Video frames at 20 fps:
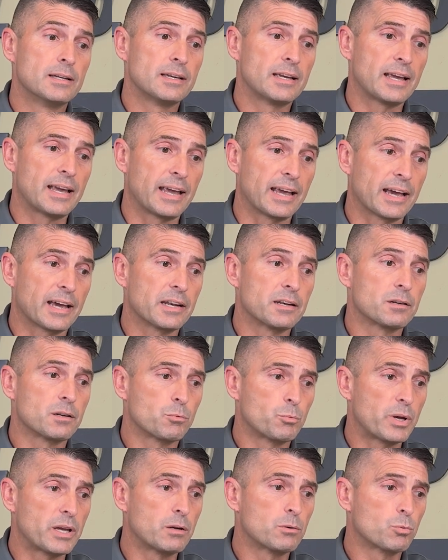and
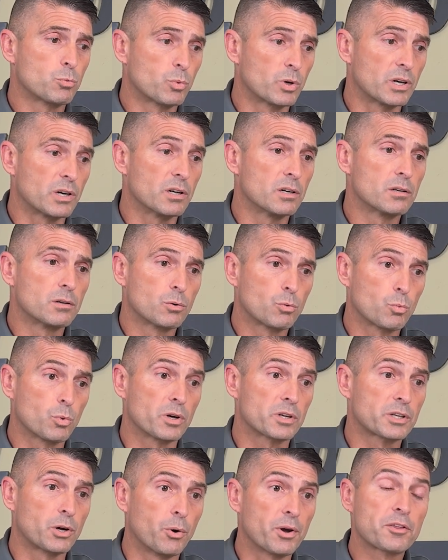
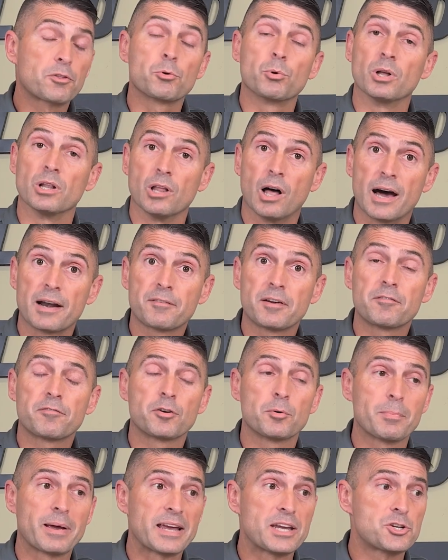we're going through a lot of
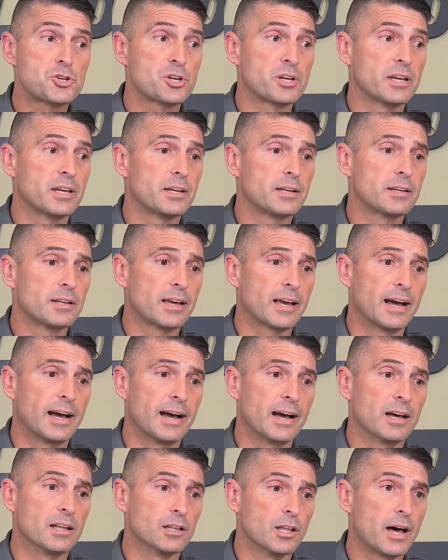information,
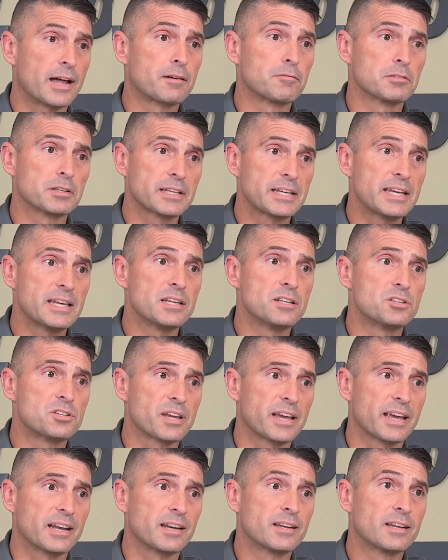a lot of leads,
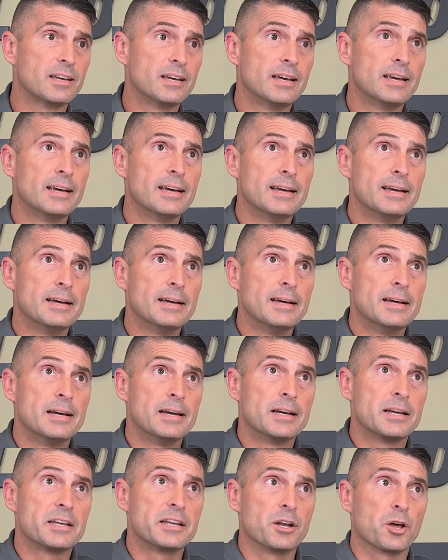and
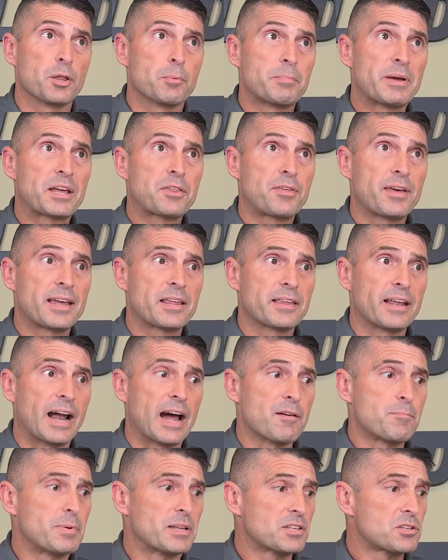the big thing that
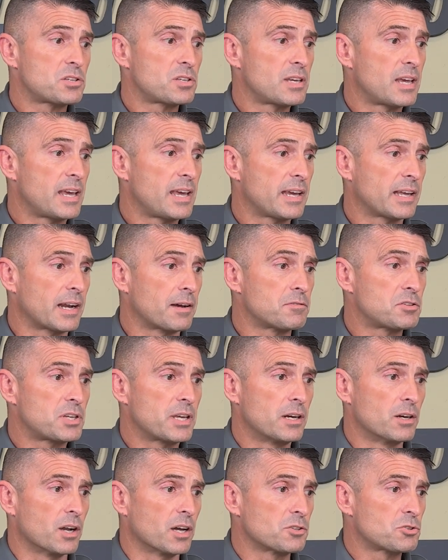I've been seeing, and I've
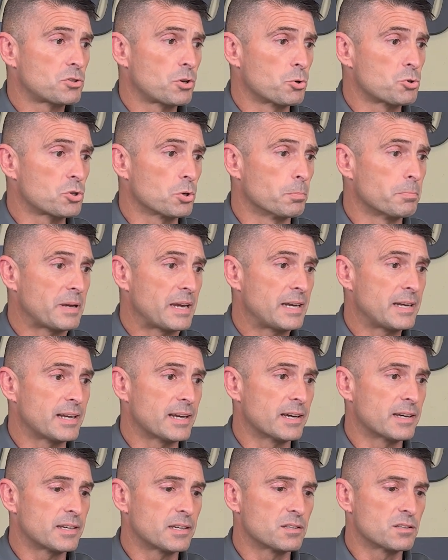seen it on social
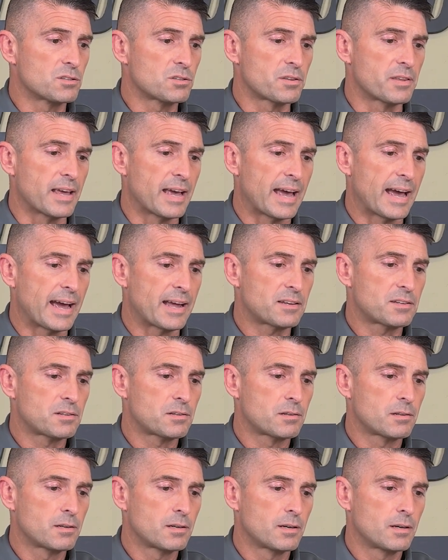media, is
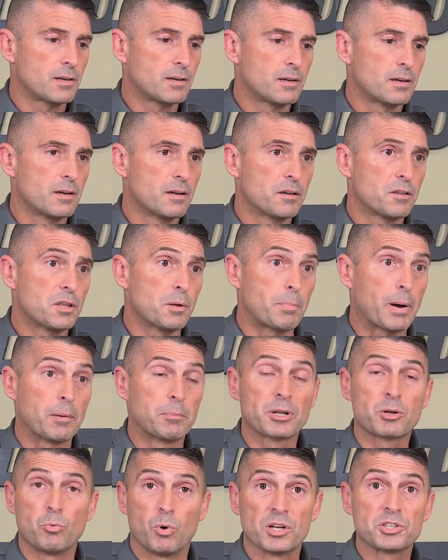that the
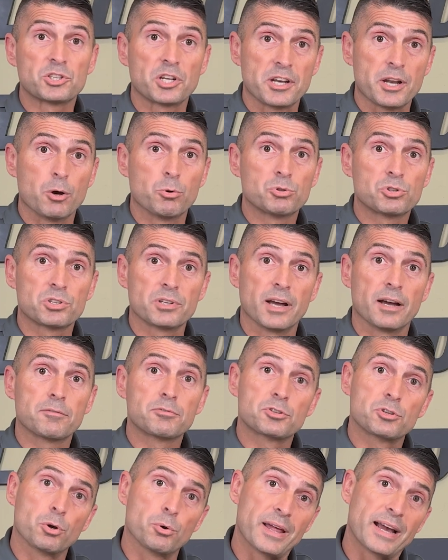public wants to know
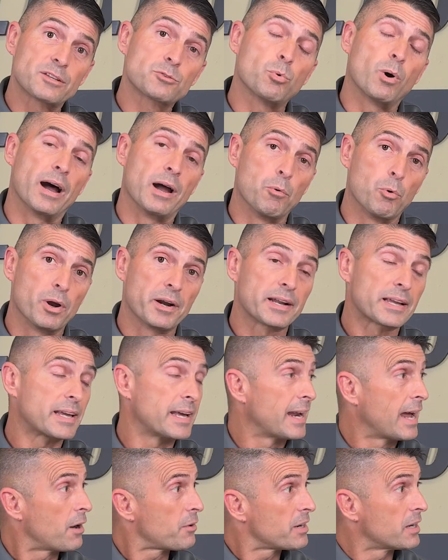stuff. So that's why I wanted to
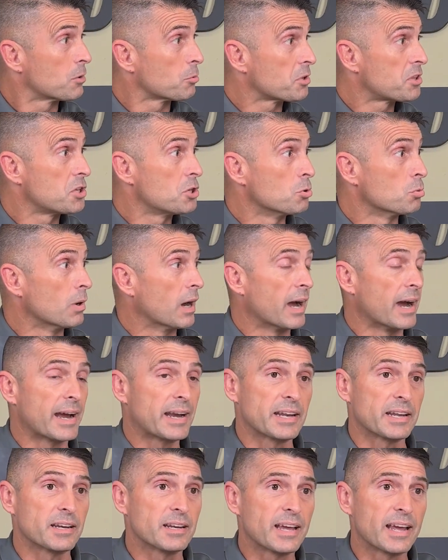get out here with you,
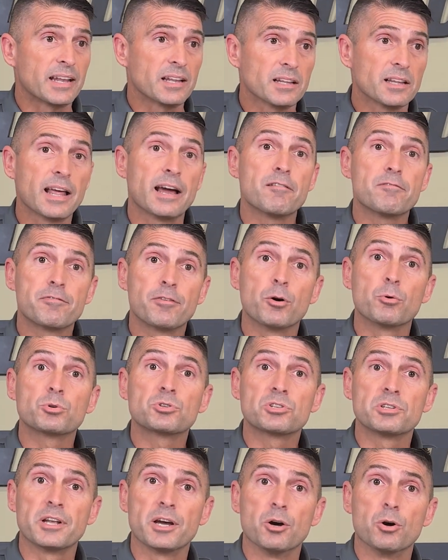Ryan, and let
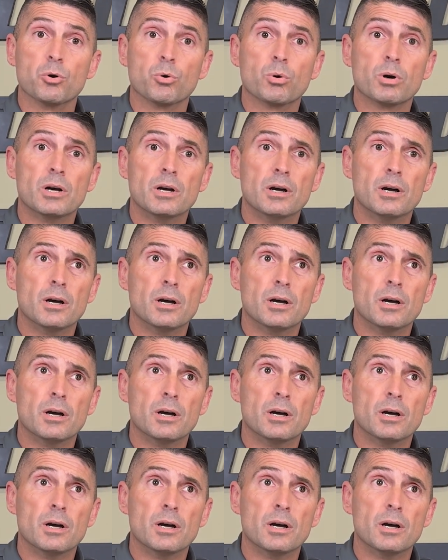folks know